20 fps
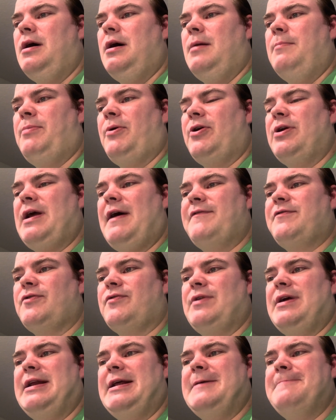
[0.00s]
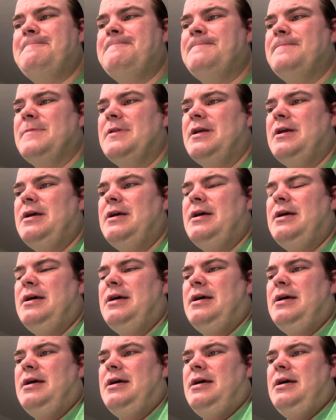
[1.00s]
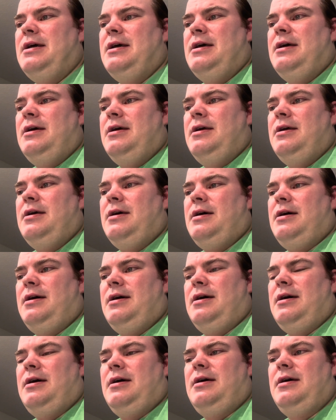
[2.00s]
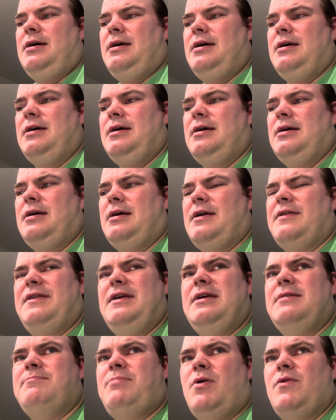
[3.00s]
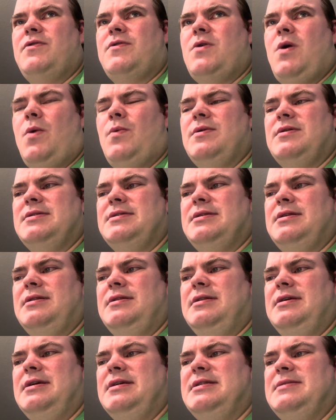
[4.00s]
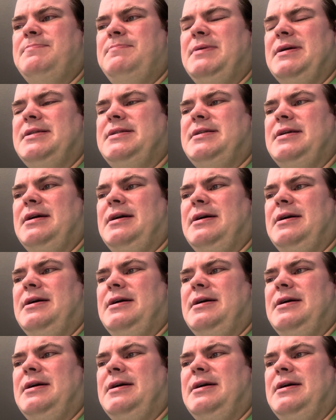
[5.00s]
Burn After Reading. Uh, I think both Coens did this, but